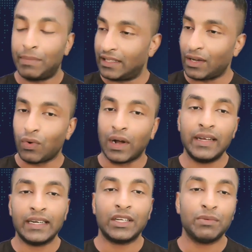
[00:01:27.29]
But the
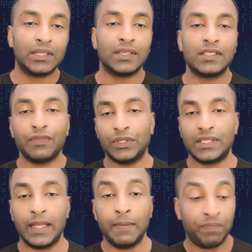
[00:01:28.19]
qualitative methods, if you
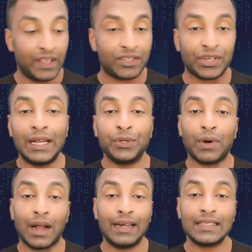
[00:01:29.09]
see, they're trying
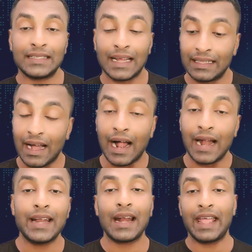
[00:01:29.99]
to understand the
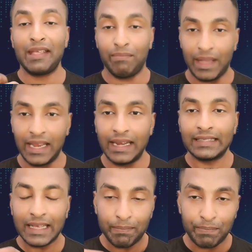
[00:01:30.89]
underlying
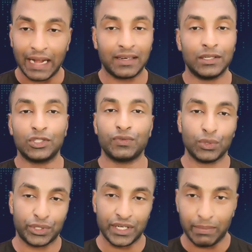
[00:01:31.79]
meanings and patterns of
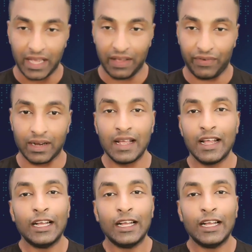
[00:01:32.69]
social behavior.